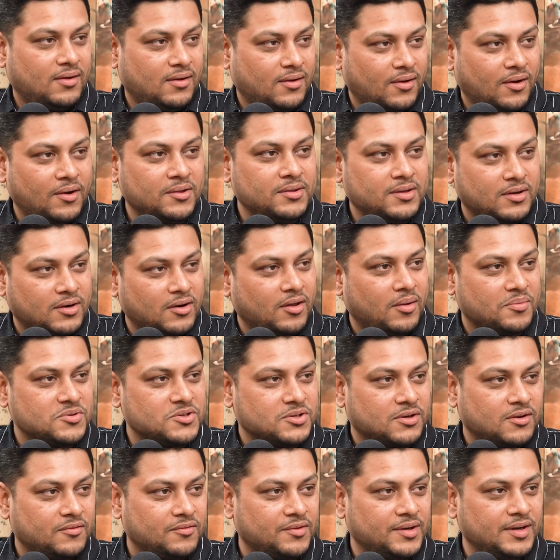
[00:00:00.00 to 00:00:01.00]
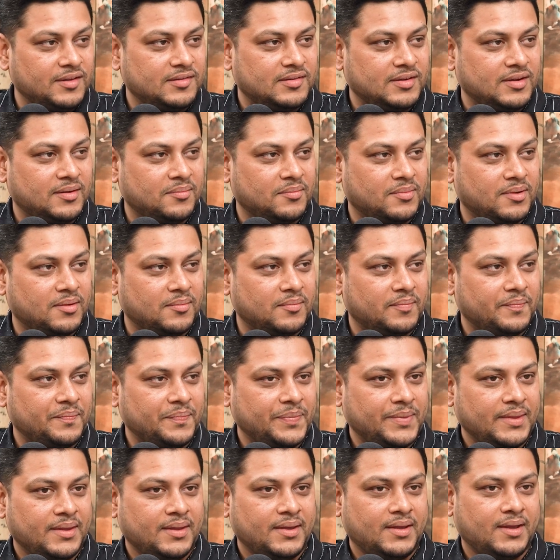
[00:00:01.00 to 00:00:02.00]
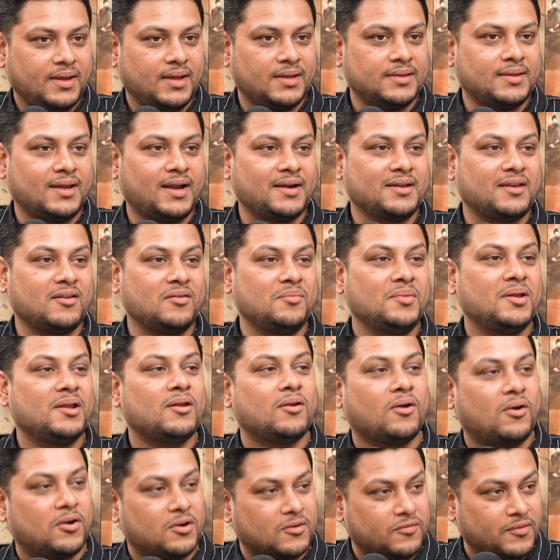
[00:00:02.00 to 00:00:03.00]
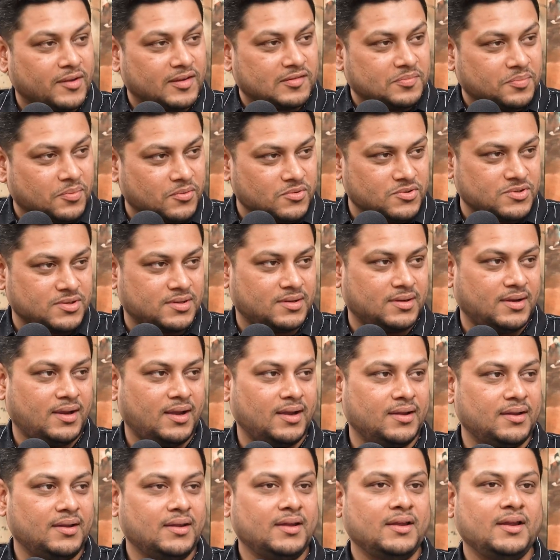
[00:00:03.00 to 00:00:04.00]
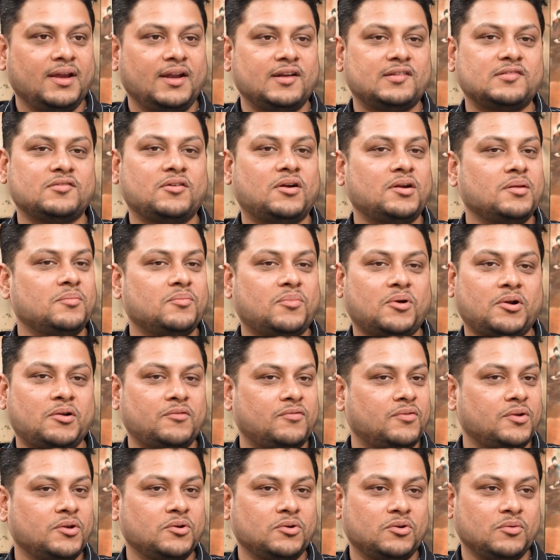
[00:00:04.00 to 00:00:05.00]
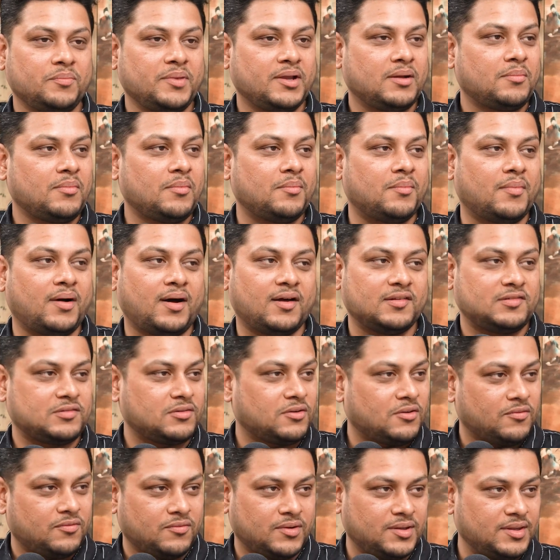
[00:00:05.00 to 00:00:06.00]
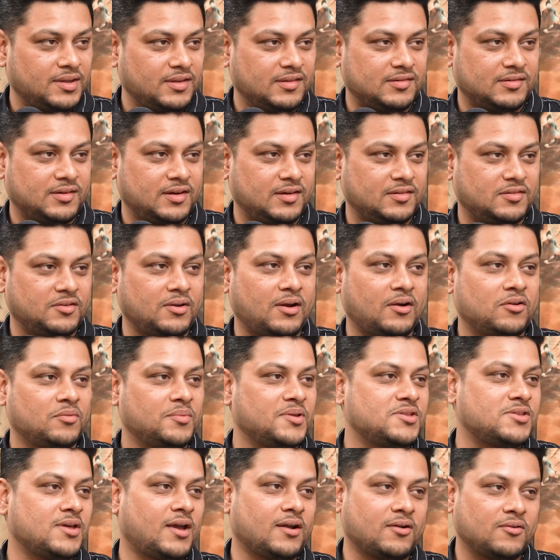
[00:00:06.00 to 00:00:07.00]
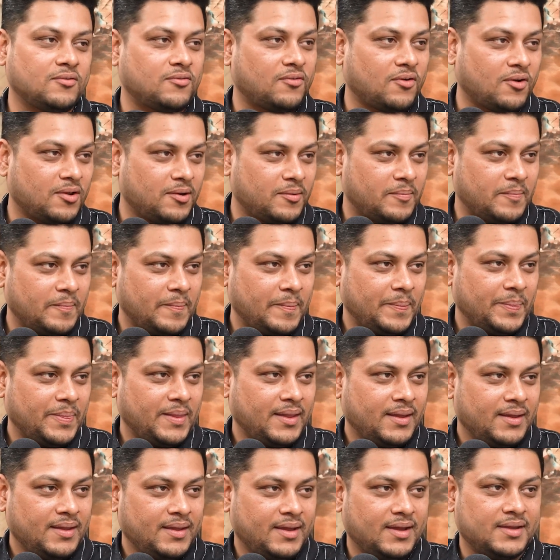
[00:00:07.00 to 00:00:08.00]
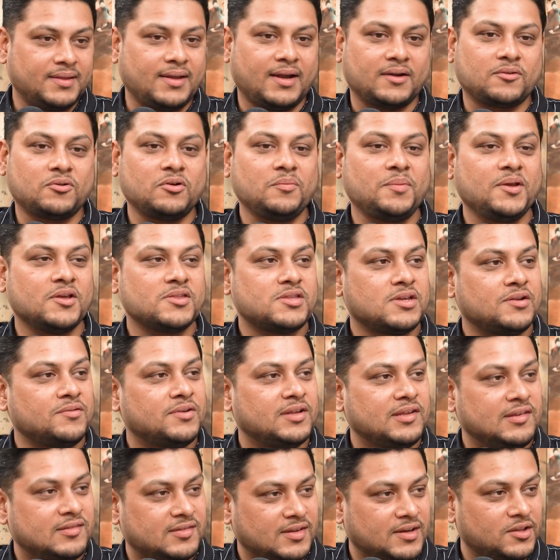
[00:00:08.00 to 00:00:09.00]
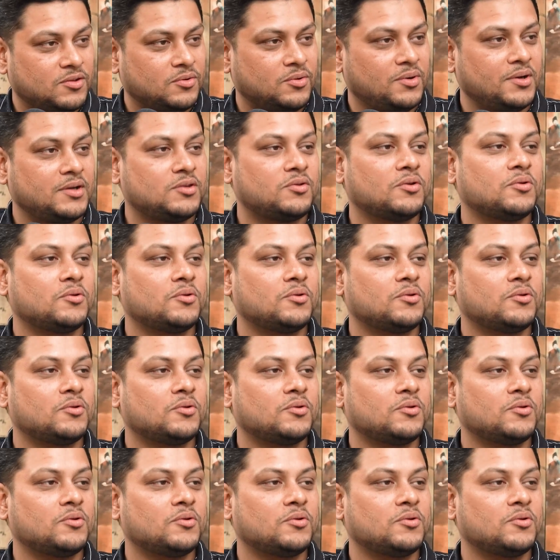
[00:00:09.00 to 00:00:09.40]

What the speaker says: On the adoption of EDC and BIM. And that gave me a lot of exposure. It's not important for you to become a master of one these days. You have to be jack of all. And that could be achieved easily through it.